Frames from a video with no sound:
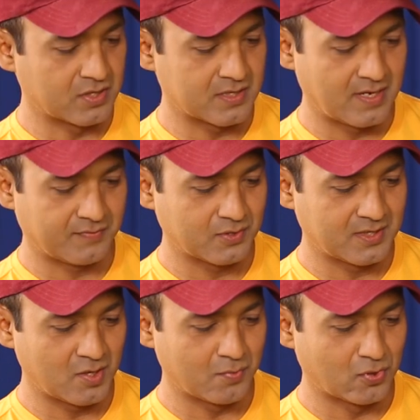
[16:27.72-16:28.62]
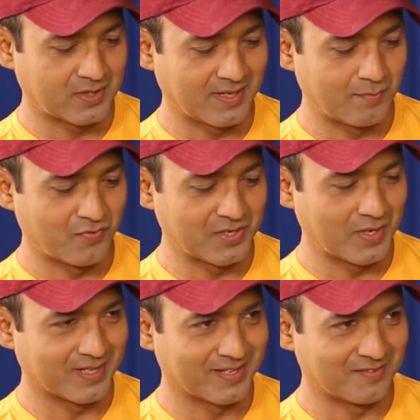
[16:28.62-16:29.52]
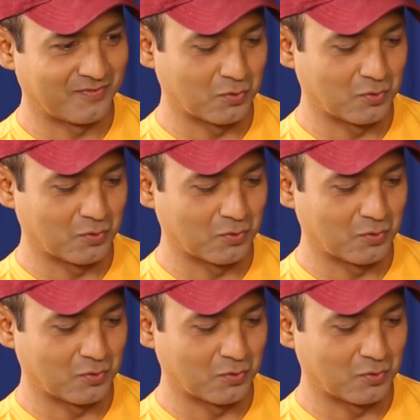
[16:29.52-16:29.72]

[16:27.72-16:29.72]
We would love to see you both in a movie together in